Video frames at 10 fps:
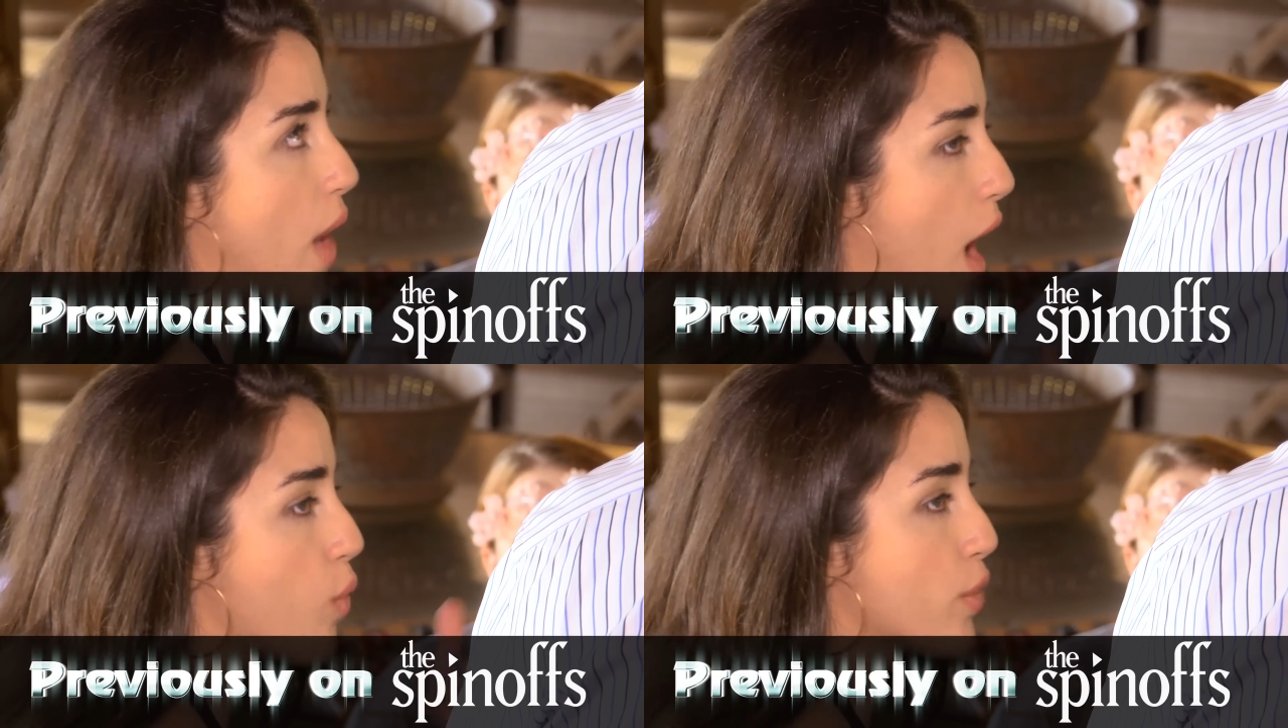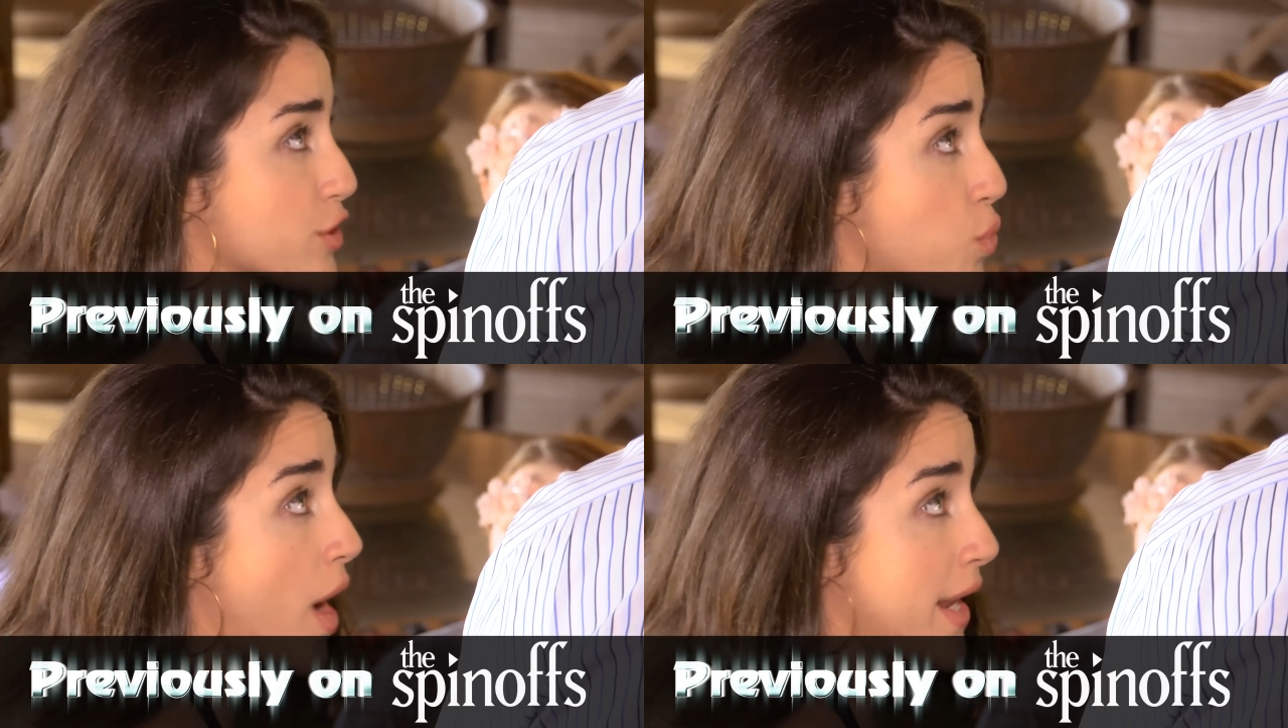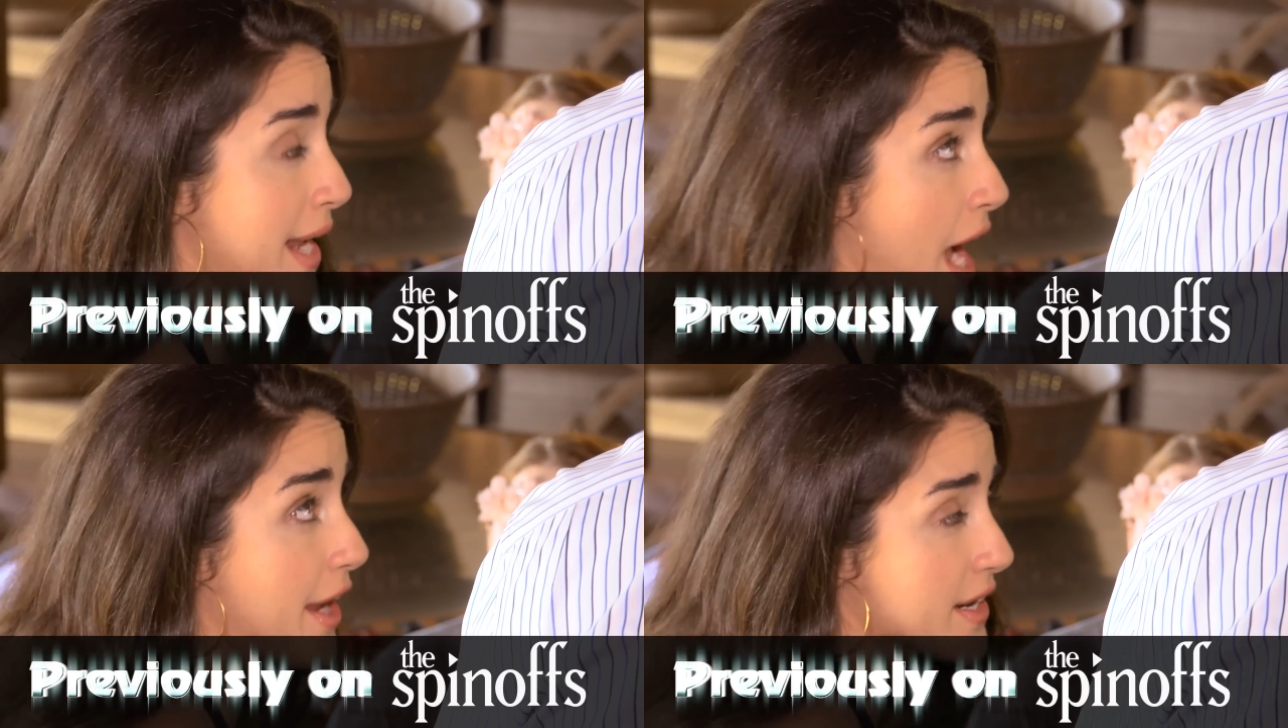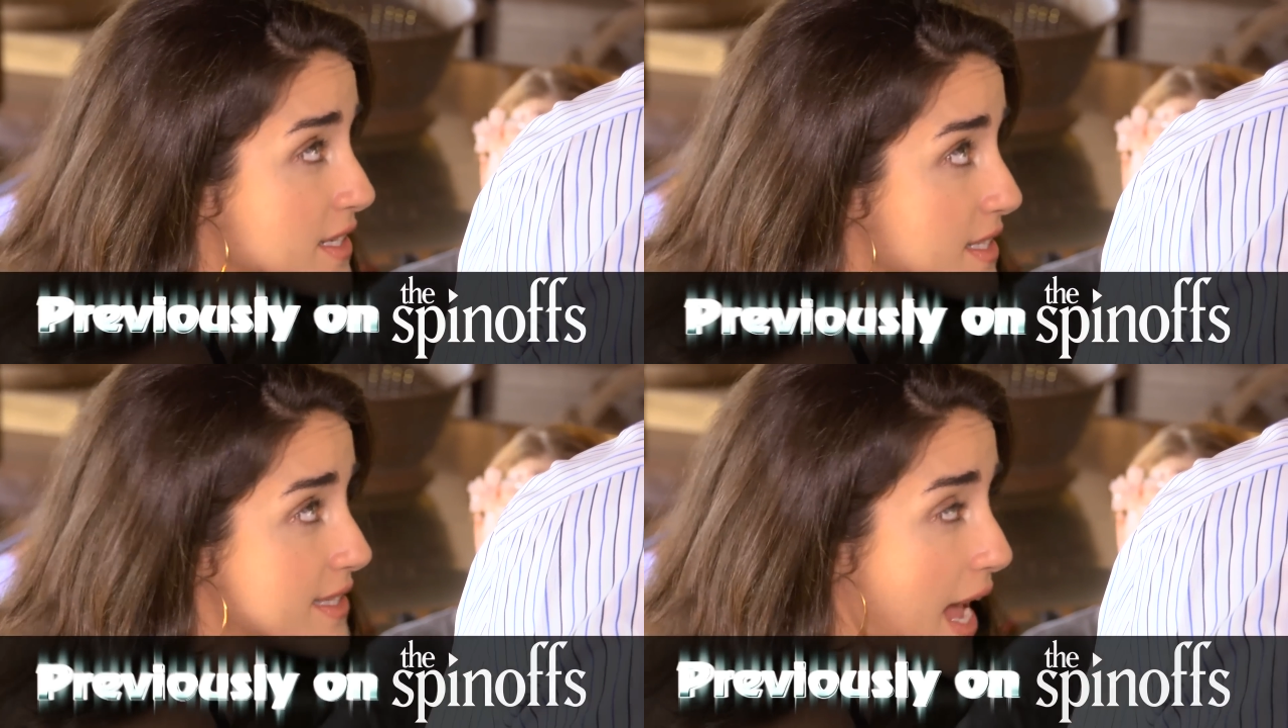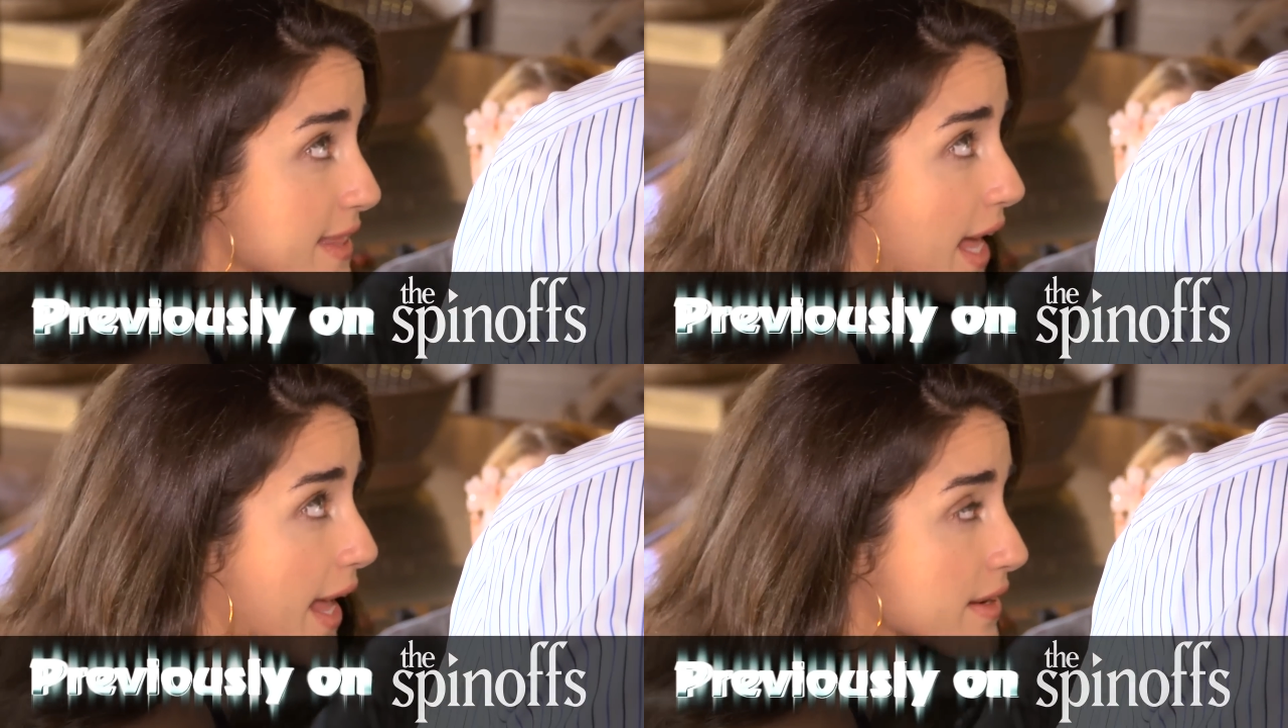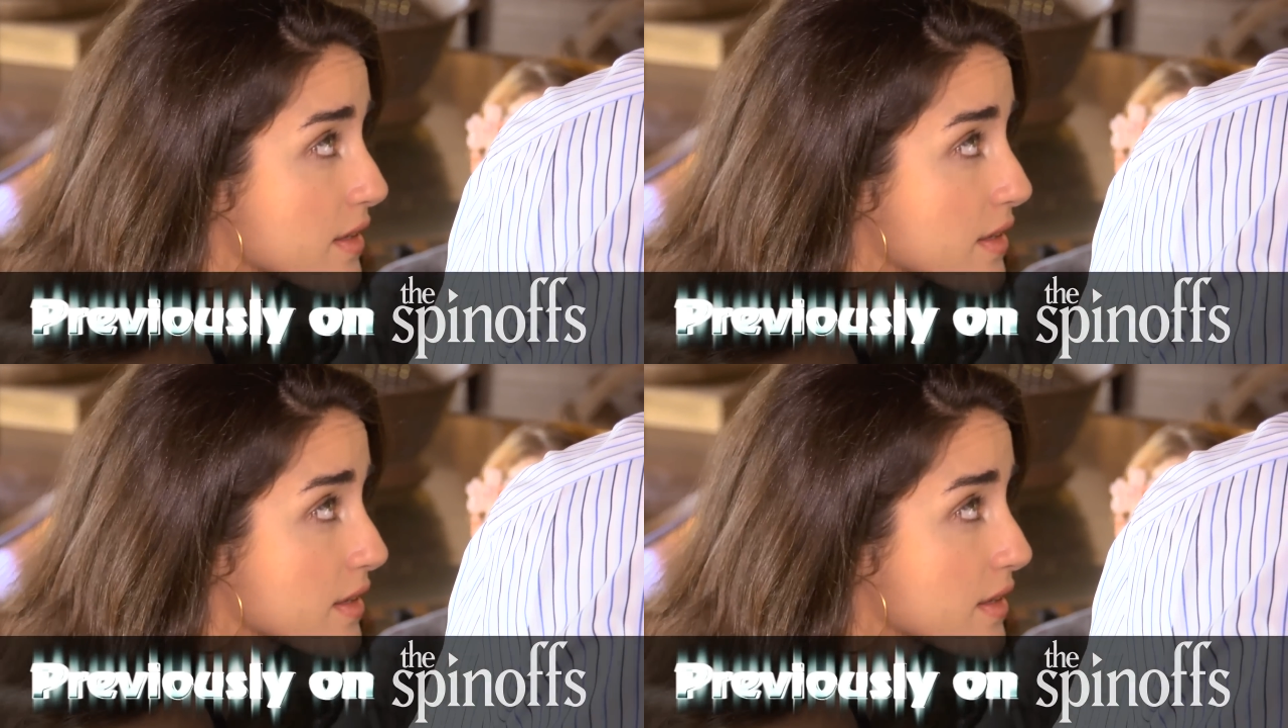Well, which one and how are you gonna decide that?